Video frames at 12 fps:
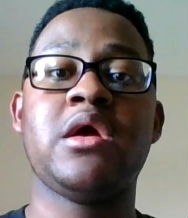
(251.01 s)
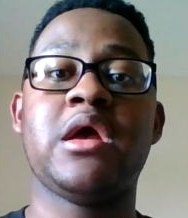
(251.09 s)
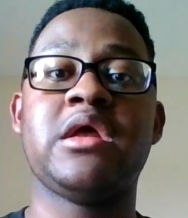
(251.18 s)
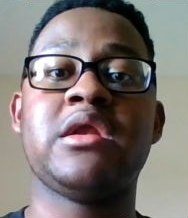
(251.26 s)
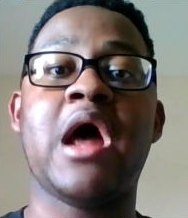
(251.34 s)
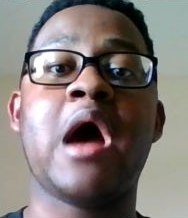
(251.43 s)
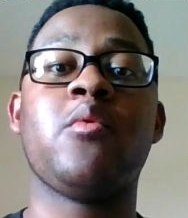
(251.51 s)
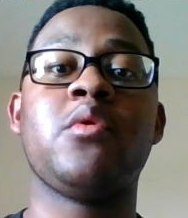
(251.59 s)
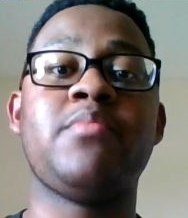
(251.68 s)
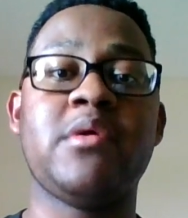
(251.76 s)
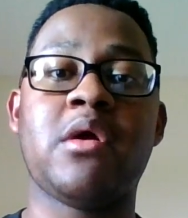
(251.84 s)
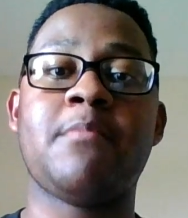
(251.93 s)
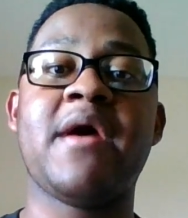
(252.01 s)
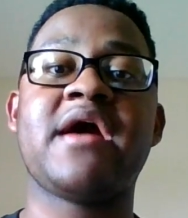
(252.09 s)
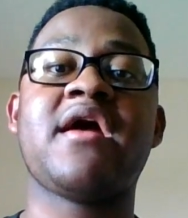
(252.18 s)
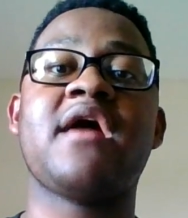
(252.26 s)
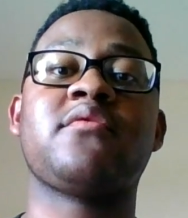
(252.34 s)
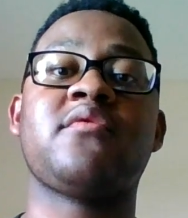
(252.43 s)
And I will be right
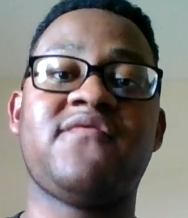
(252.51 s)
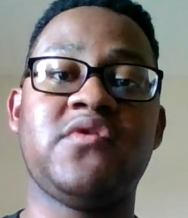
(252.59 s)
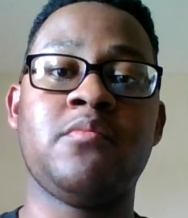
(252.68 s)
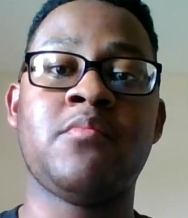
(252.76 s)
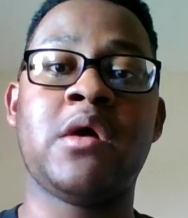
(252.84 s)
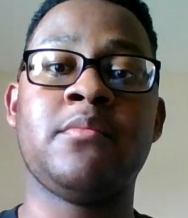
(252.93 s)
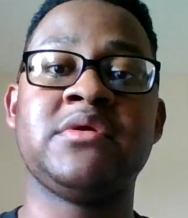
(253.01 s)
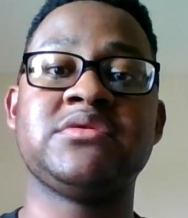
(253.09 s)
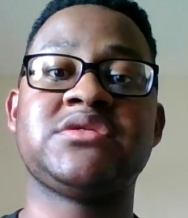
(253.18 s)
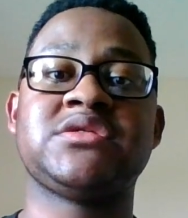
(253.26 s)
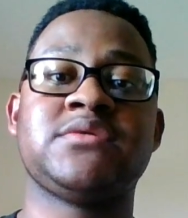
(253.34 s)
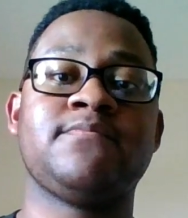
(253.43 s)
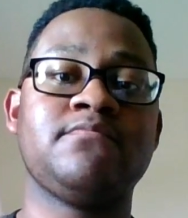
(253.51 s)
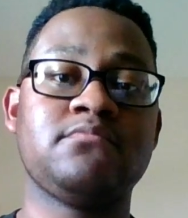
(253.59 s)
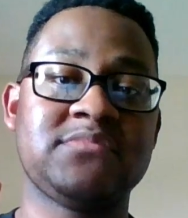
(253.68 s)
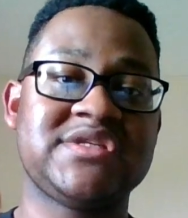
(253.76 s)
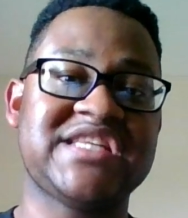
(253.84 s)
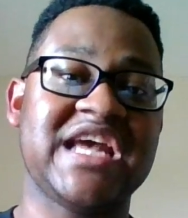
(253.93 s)
back after a few moments.
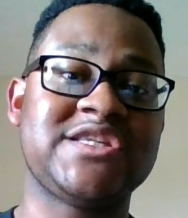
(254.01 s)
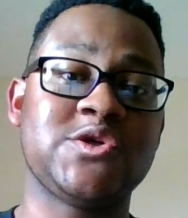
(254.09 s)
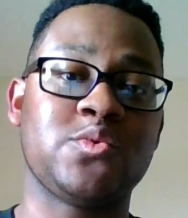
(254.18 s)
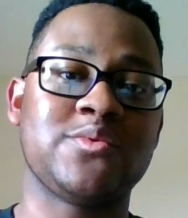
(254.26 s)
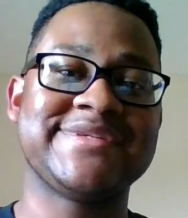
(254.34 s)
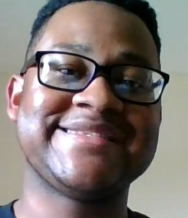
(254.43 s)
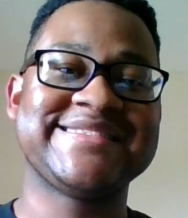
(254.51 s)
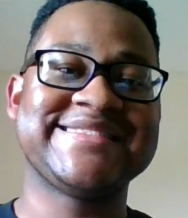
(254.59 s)
Stay tuned.